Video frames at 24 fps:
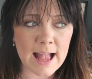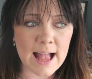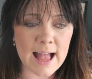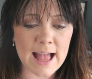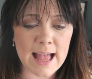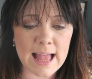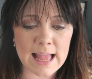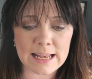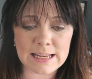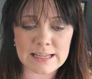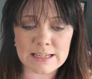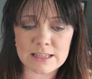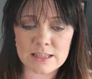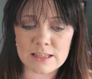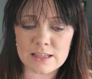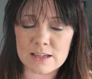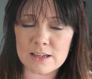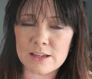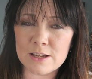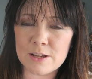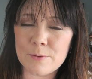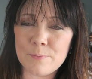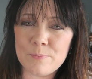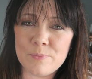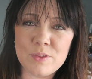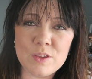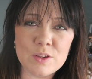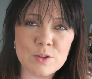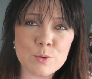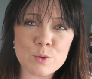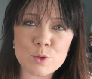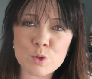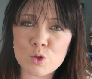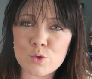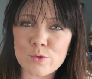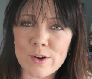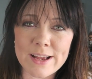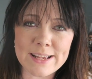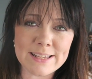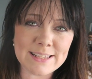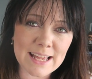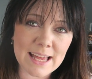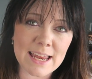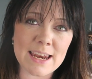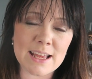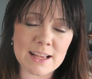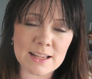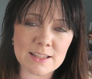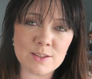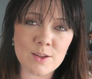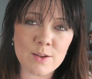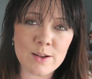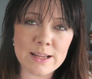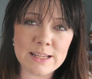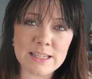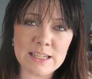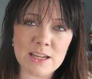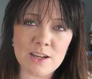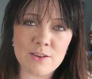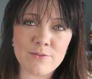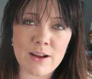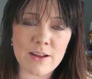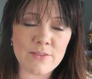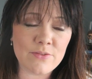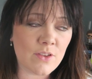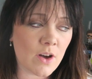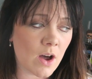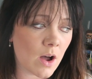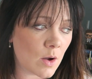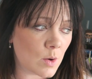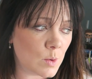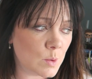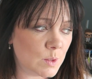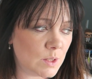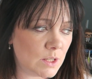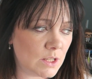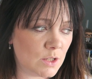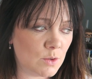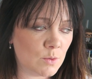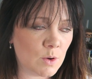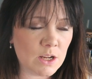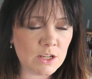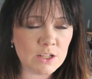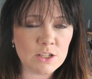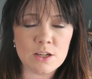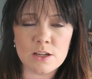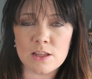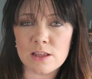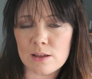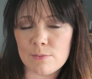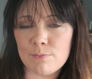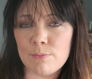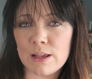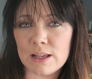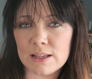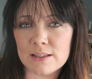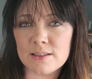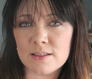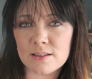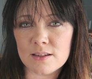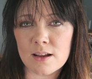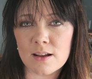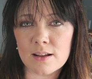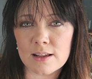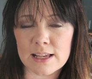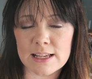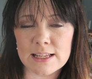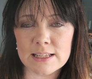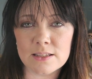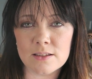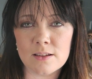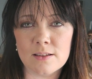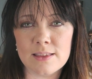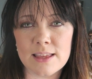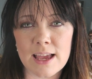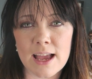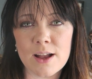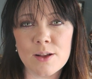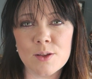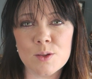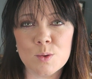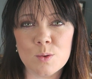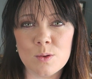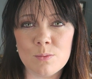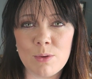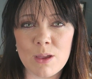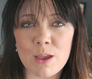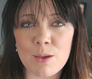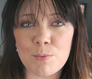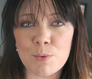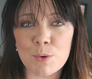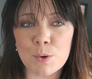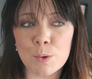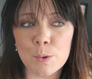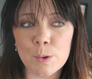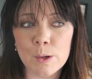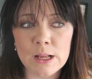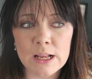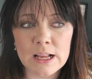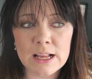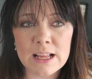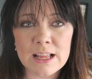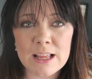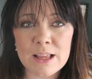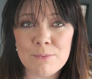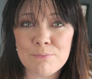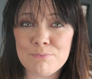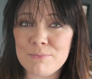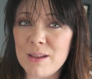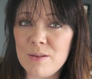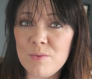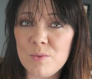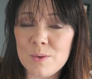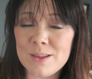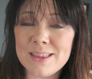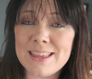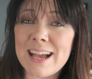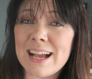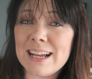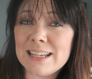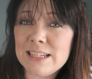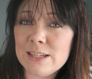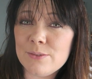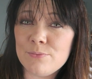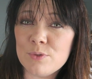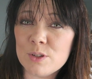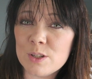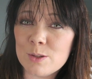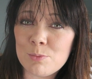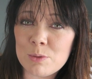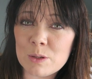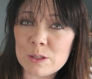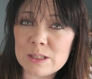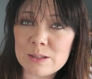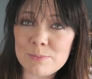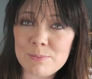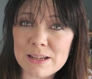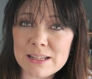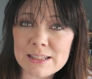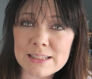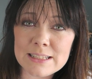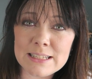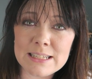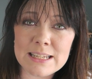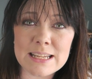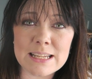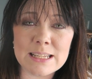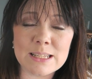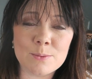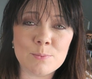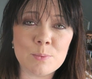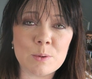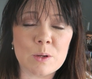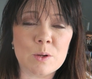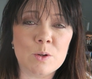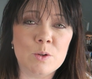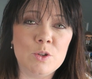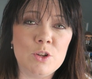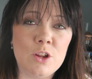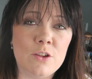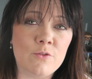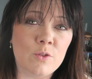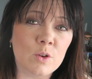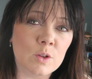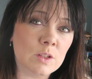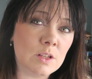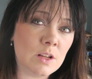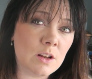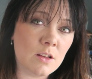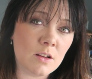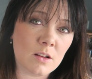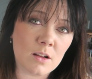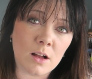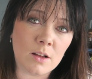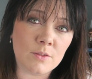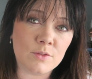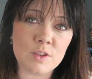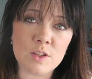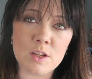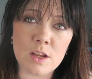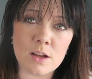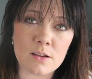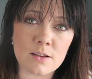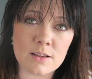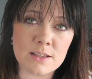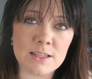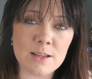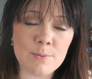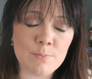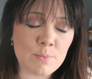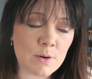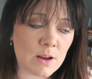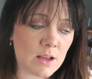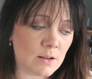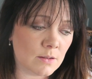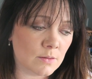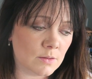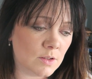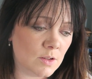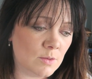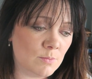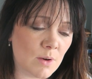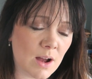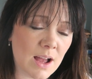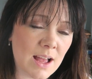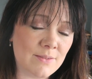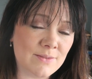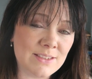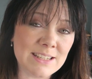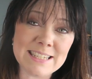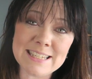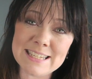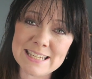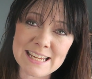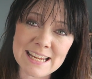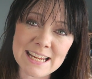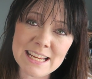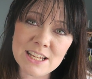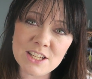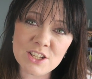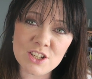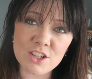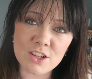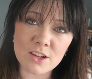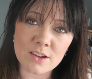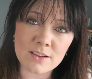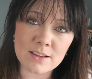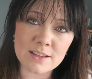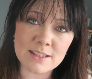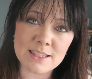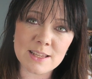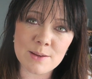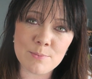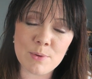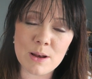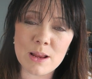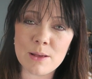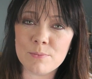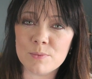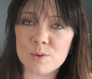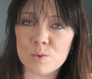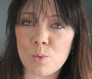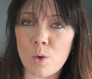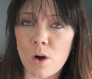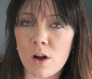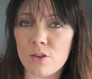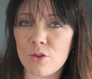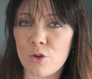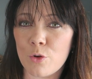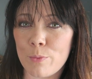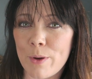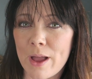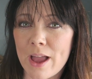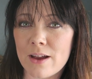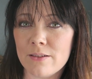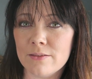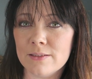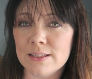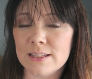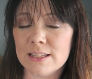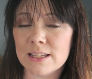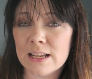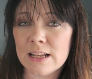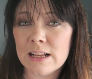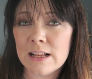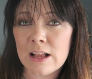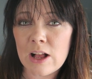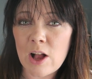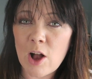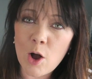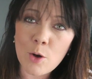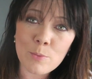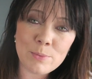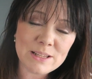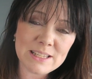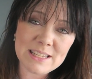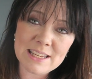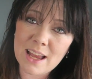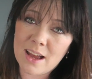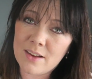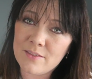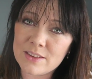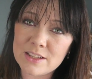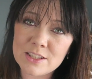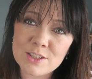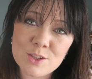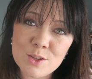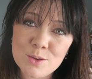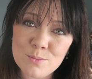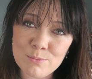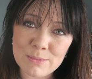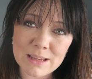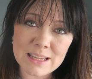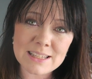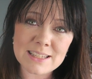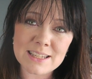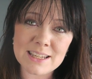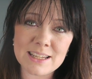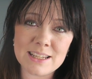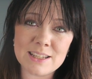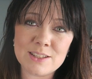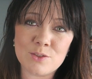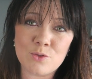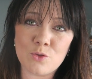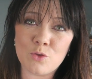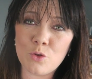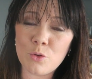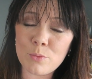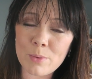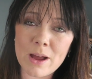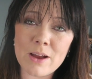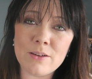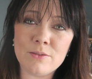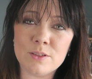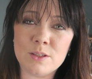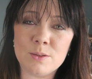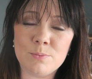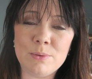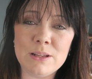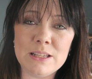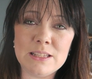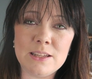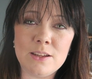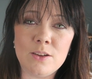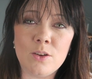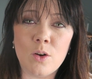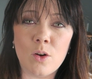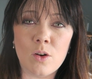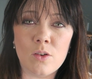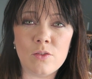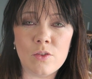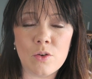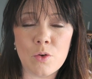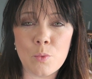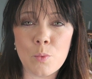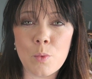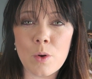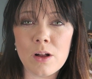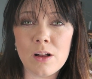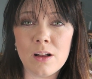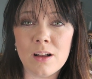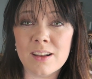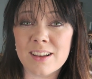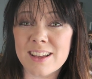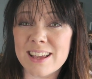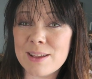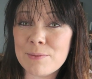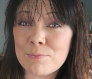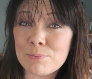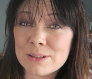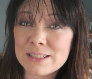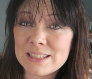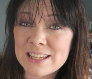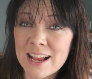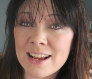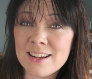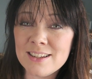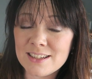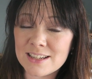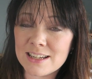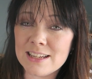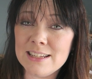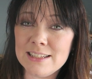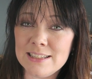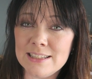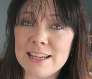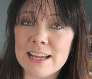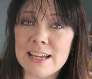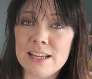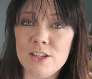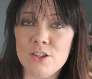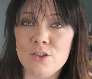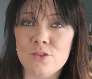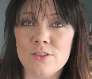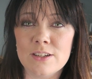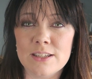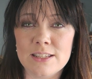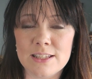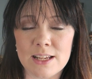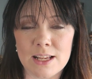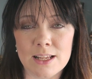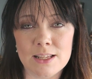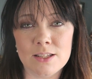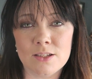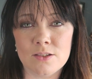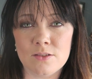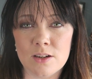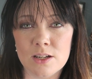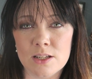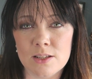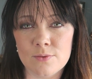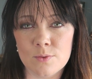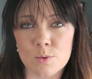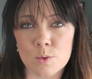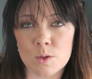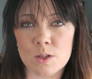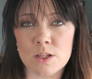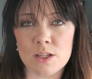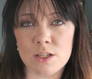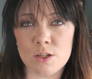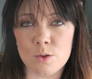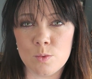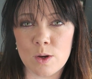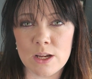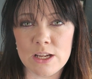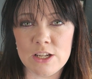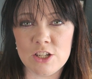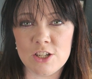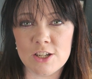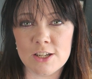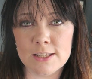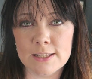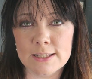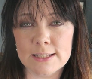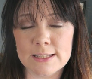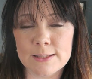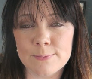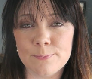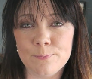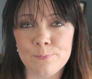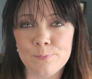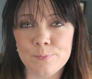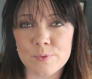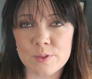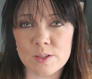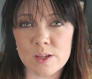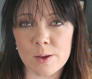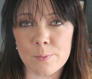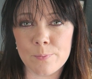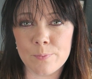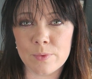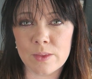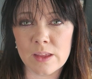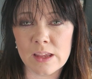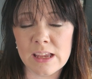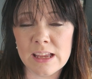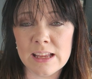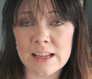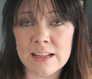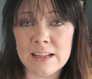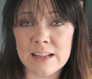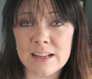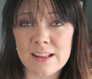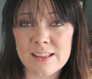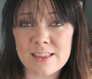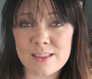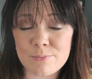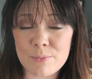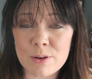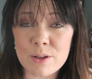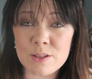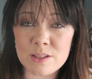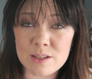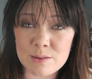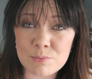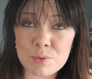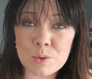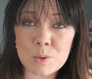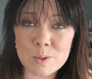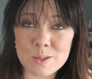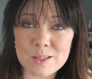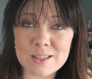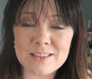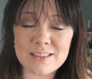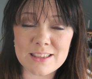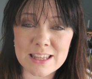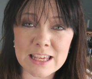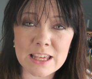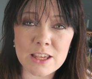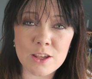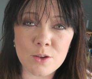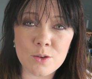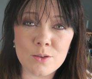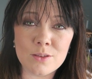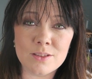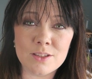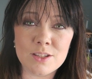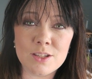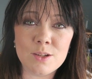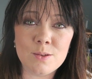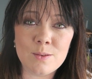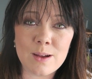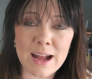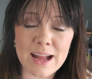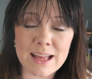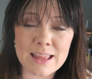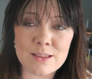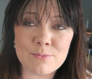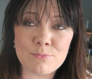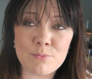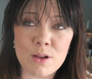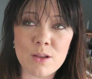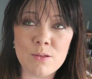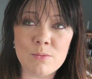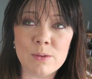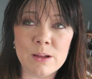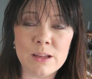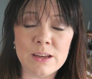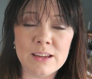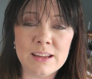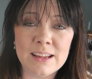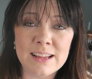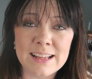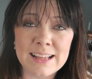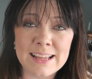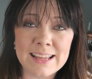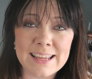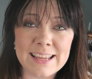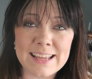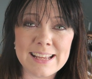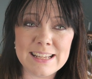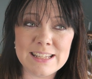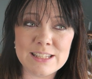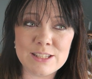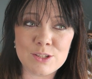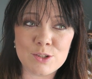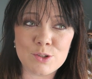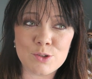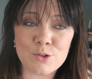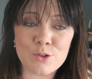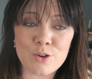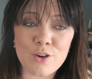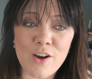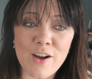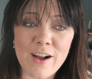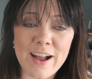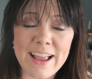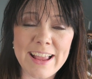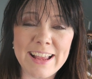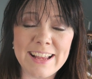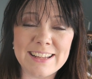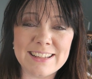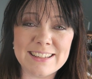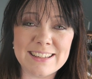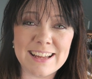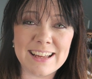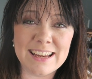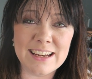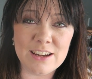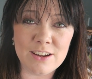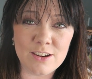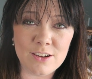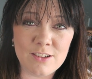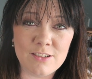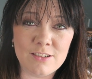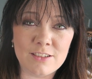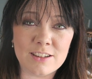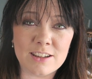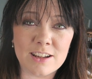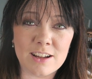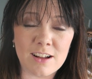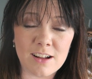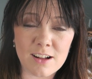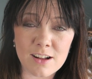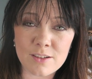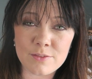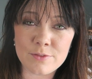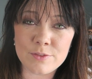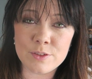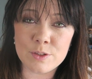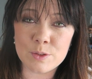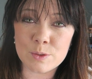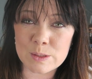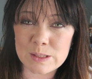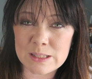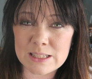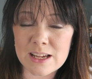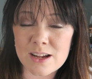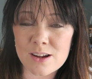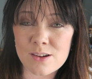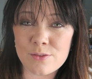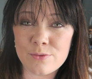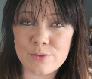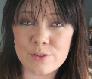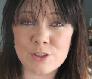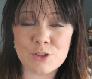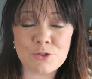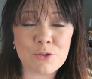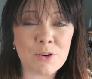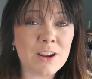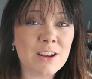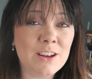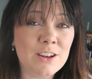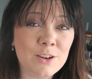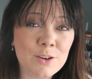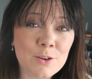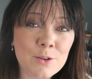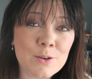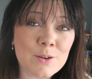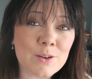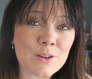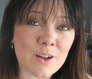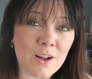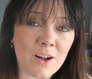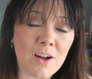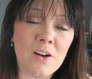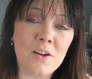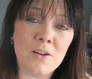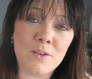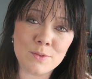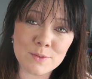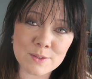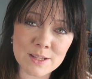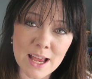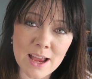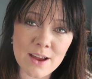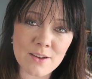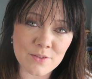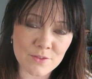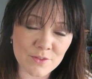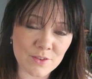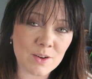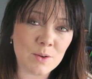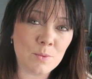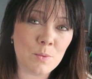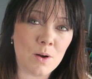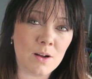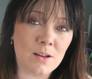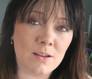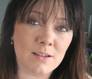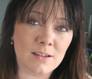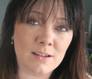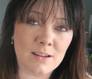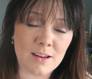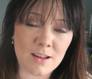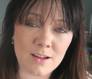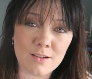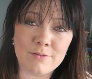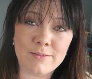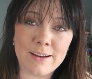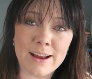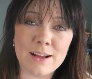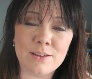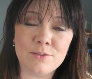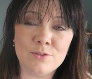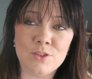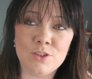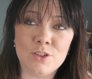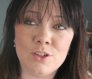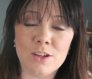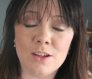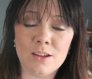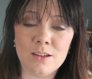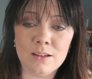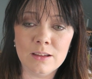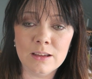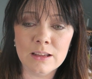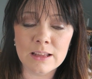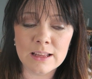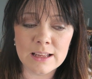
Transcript: and the the stress and anxiety around the whole situation and then being stuck inside the house with people, maybe with added responsibilities because you've got to look after younger siblings. You might have to teach younger siblings while your parents are busy having Zoom meetings or your parents busy off at work in potentially dangerous and stressful situations. So the most important thing you can do at the moment is try and look after yourself and try and look after everyone around you